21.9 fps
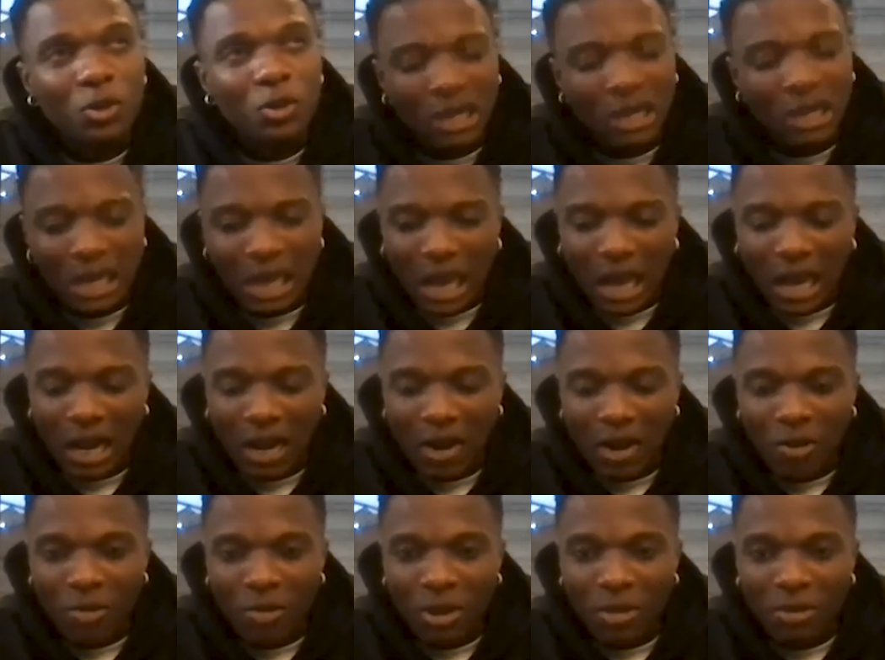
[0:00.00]
and I
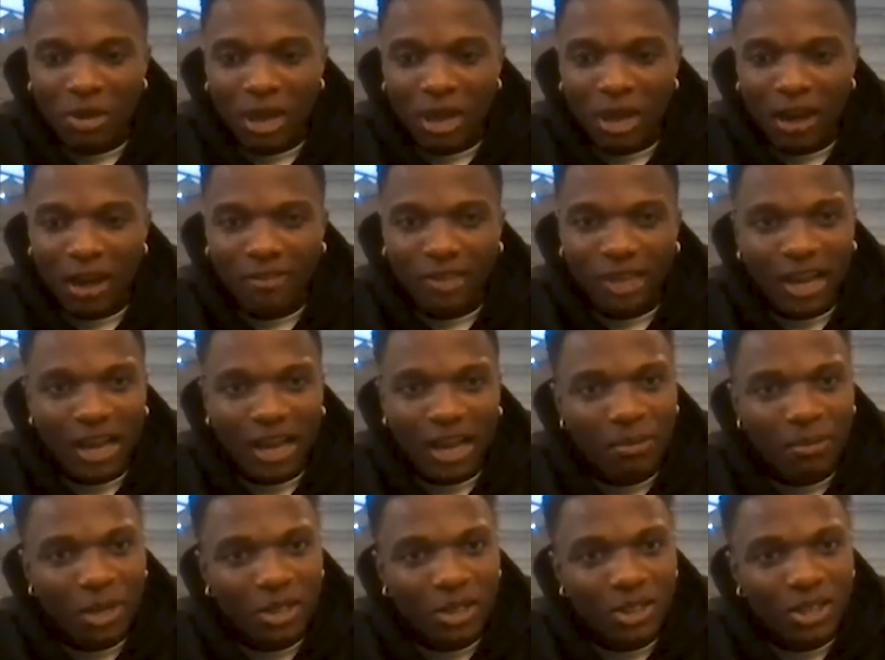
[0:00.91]
remember after I had
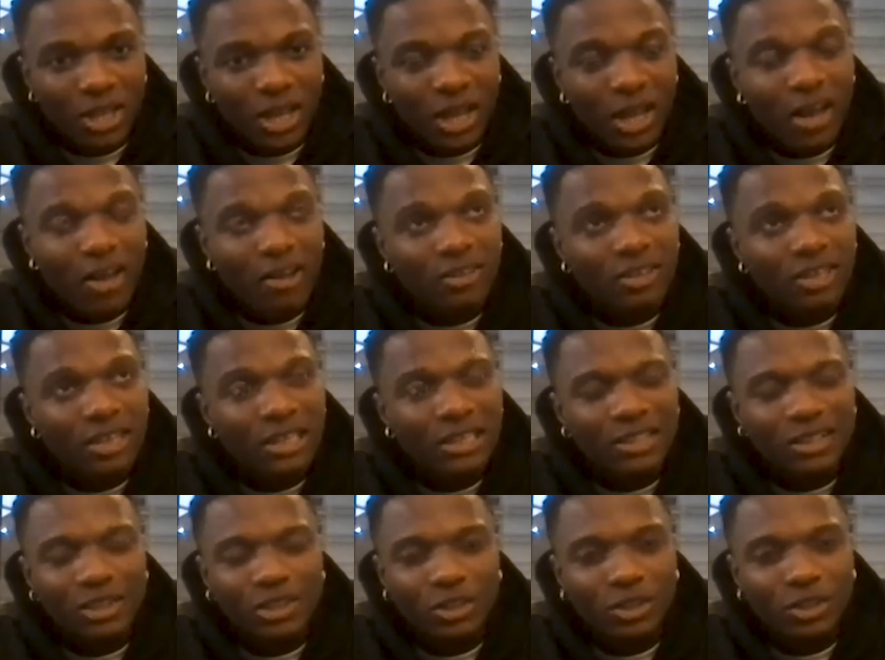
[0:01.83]
my child,
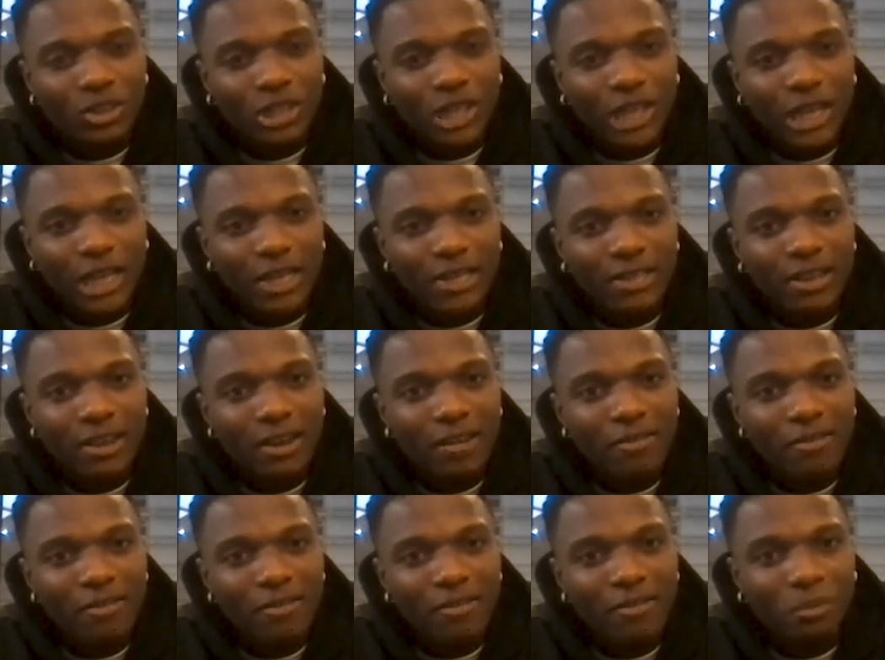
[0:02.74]
and it just changed
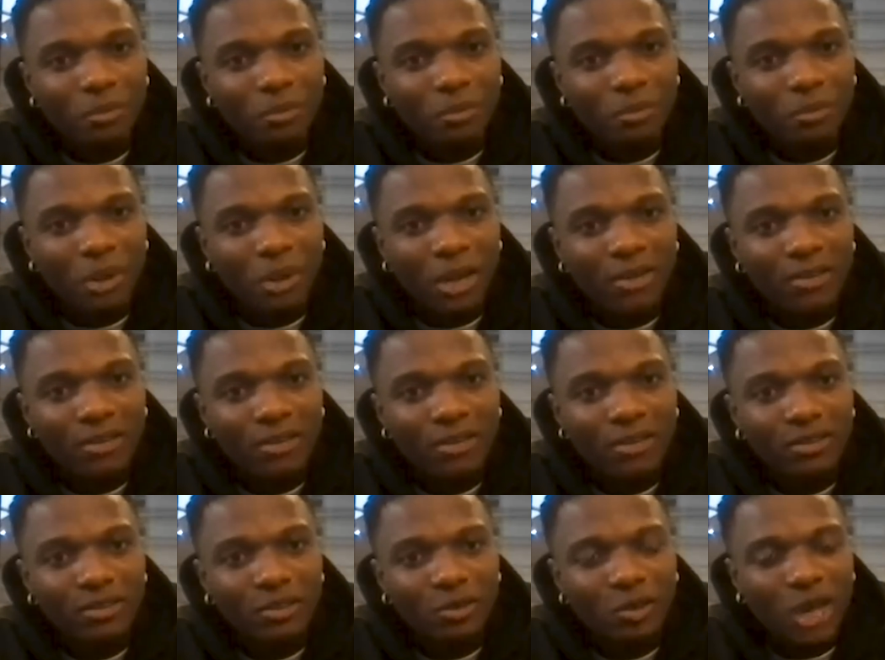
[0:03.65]
everything, man.
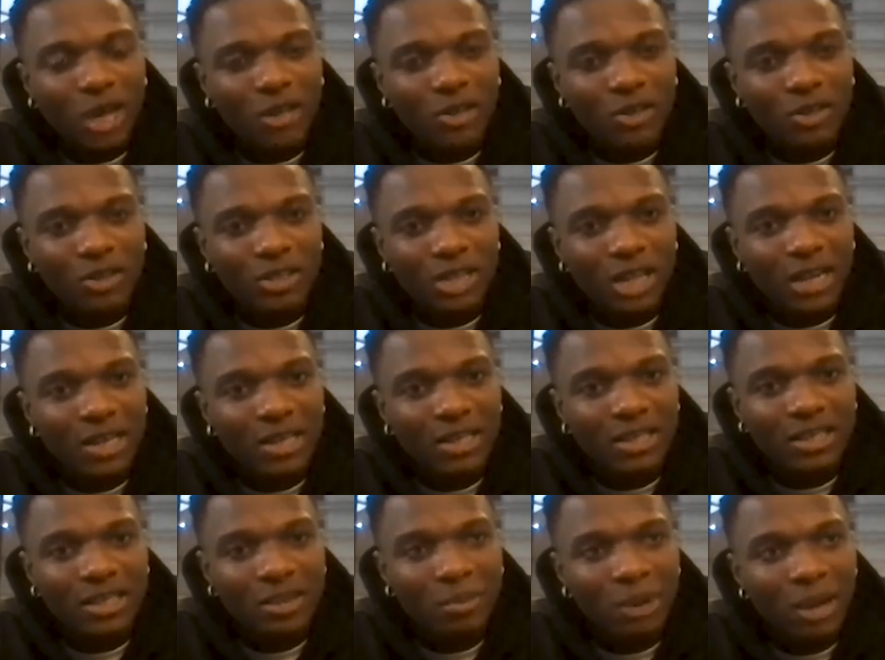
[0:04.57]
You know, I just started
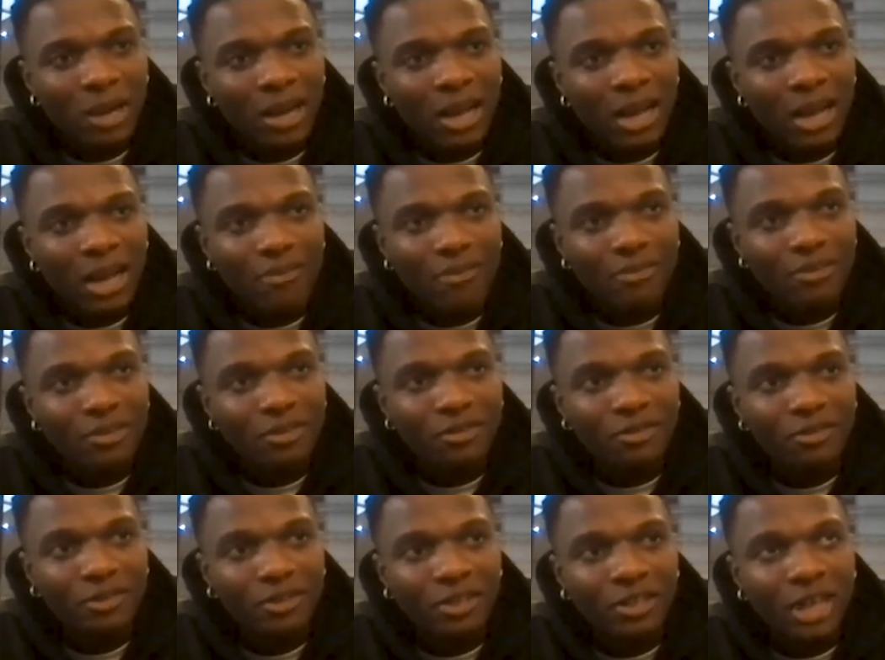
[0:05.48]
seeing my life
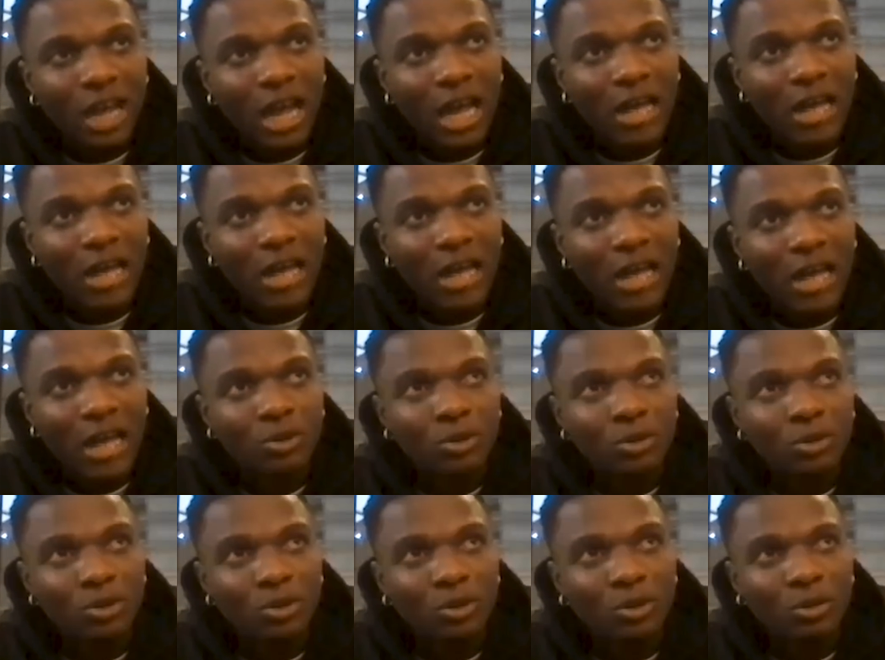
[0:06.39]
different. I had to,
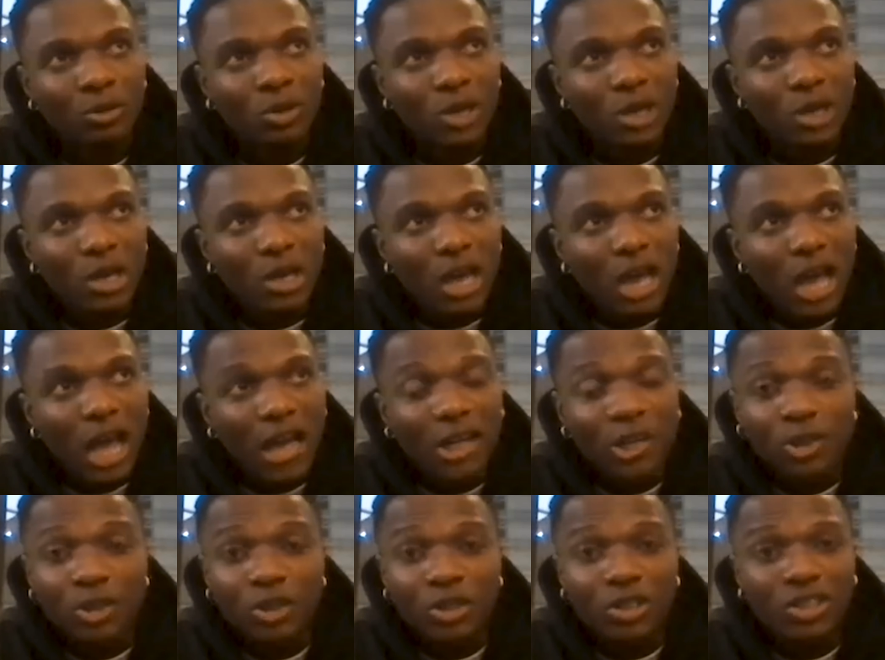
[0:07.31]
you know, I
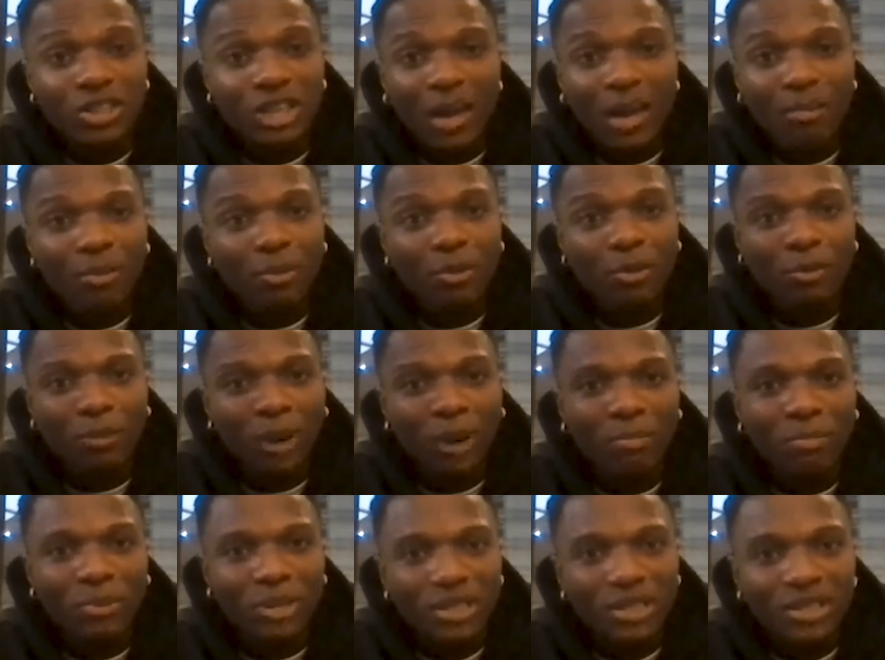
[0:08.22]
literally started putting
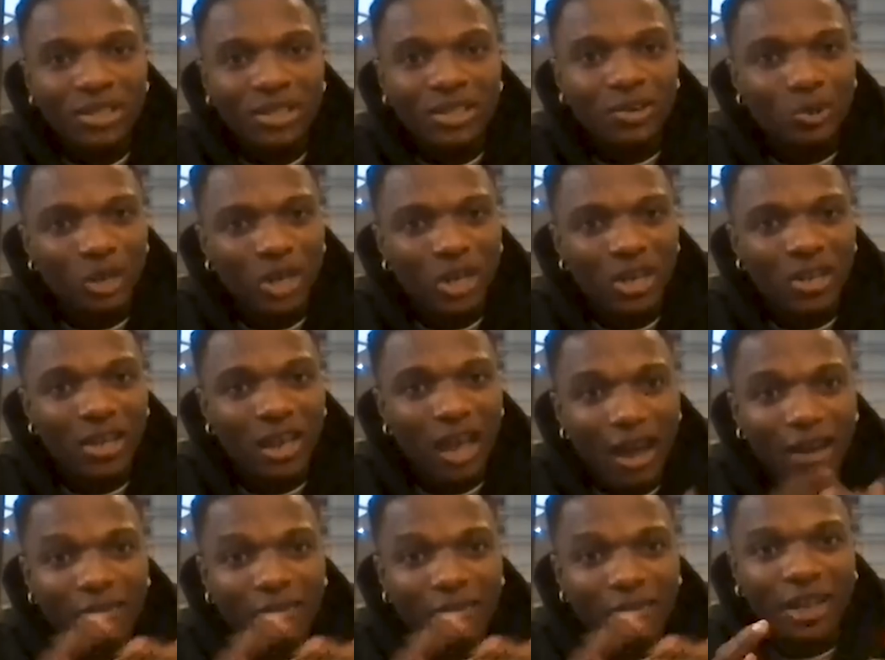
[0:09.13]
my business together
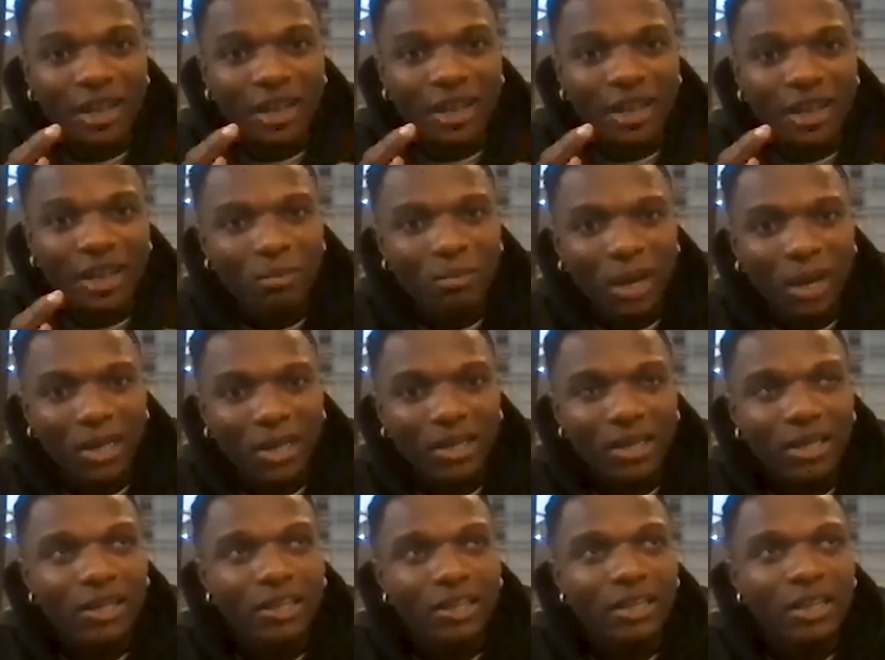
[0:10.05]
after I had my
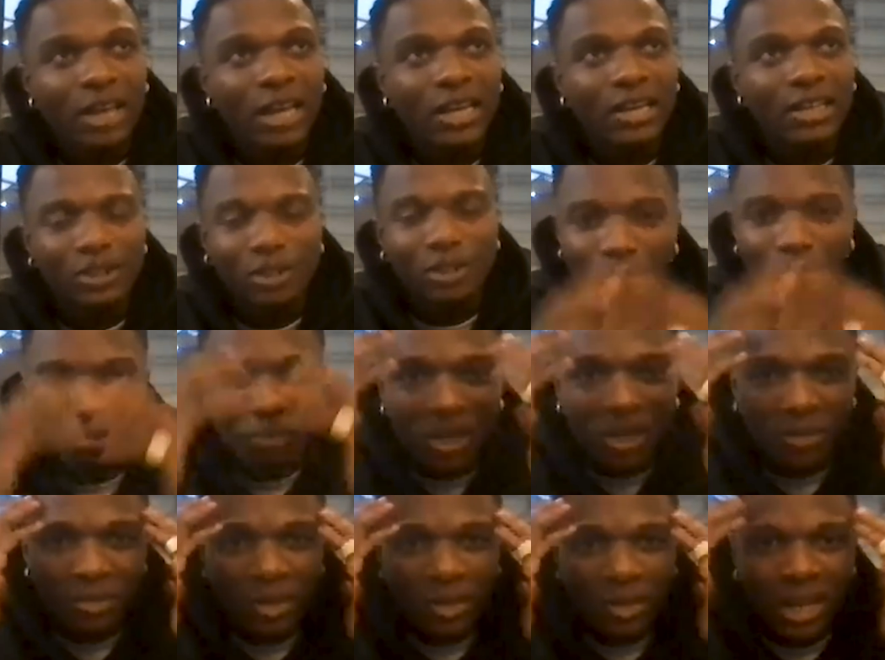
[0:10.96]
kid. Like it just
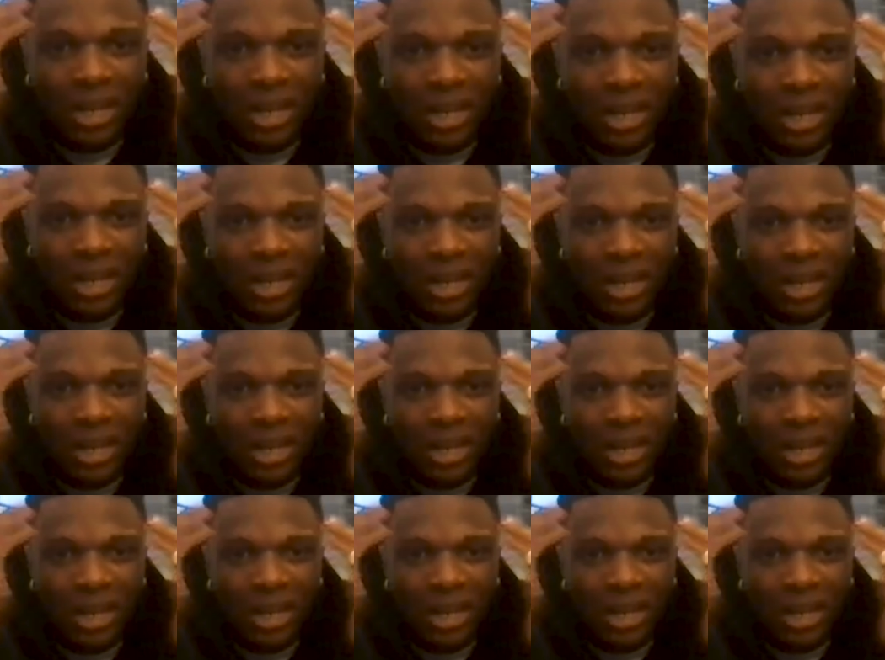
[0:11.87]
made me like, oh
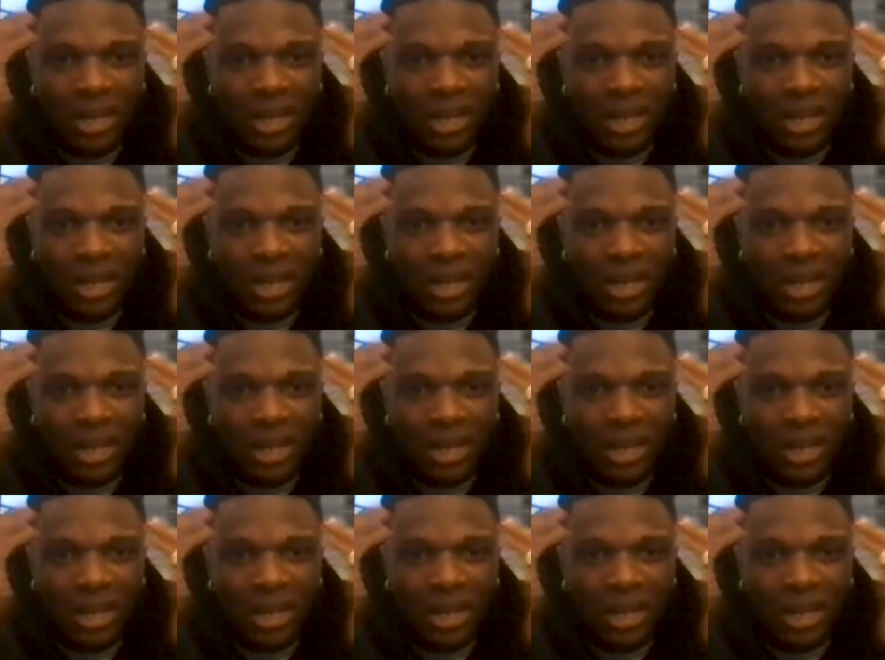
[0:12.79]
wow,